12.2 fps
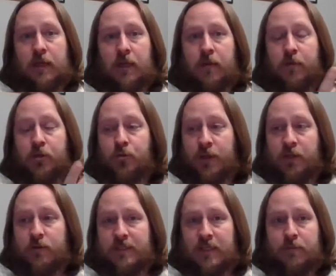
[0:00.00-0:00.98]
And between
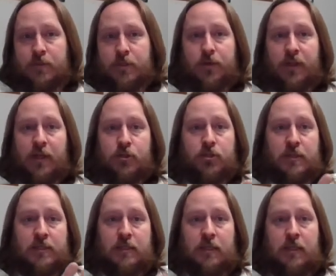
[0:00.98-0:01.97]
those attempts, you can actually
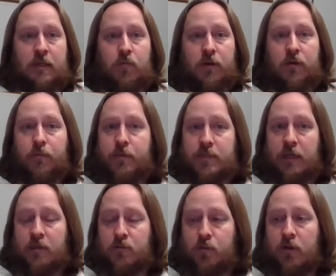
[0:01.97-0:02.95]
see what your
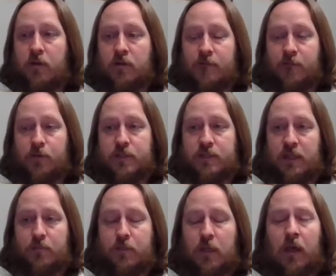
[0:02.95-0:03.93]
mistakes were on the first
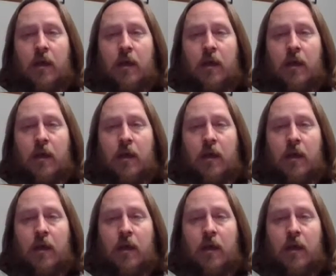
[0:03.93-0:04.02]
attempt.